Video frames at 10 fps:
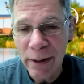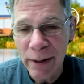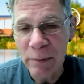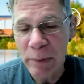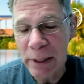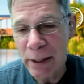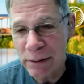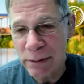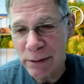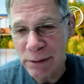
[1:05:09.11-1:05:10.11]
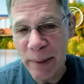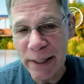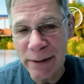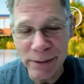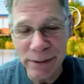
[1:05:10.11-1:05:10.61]
and because the
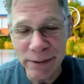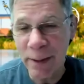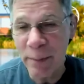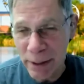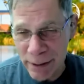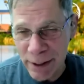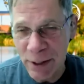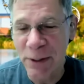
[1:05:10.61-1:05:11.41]
space is limited